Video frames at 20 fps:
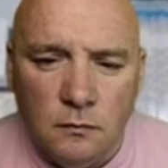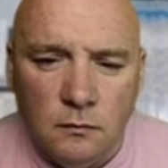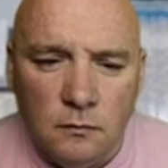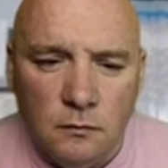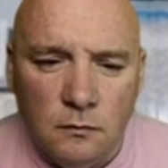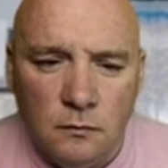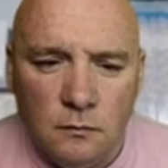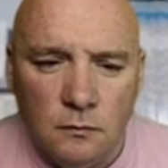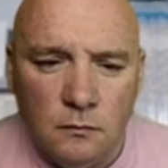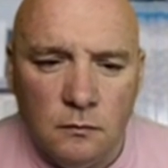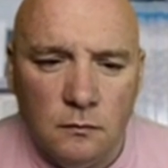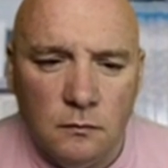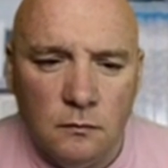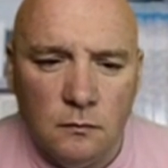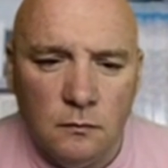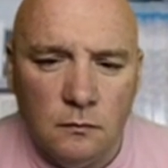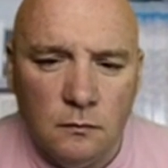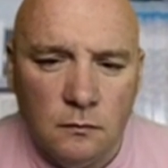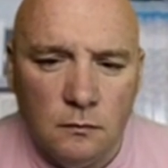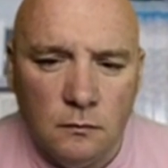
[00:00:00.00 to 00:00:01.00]

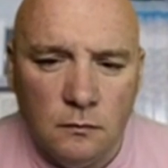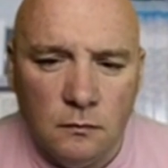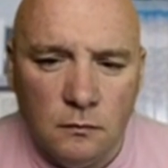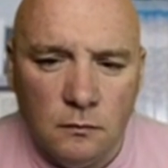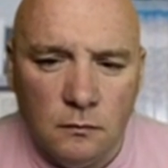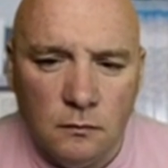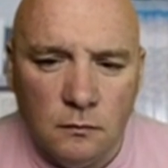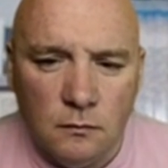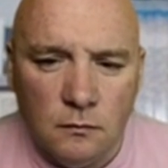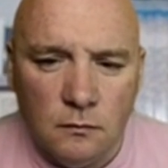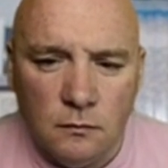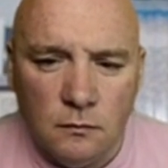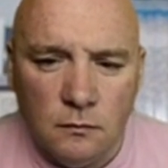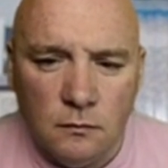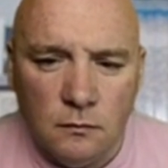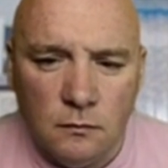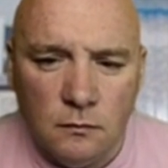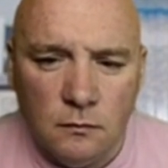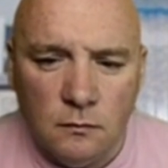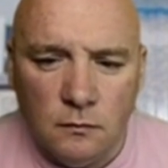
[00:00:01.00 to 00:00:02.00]

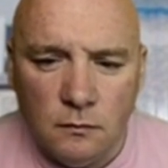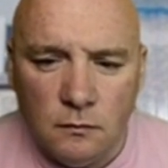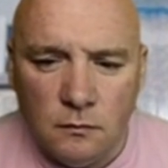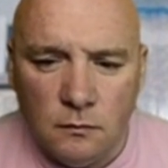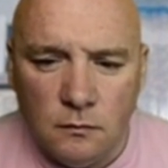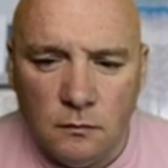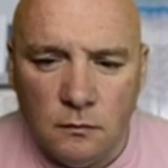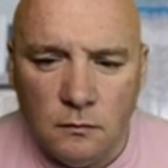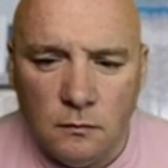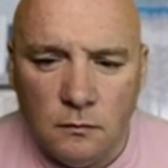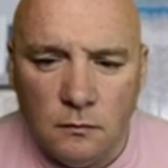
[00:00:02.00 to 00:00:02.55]
No words are spoken by the person on screen.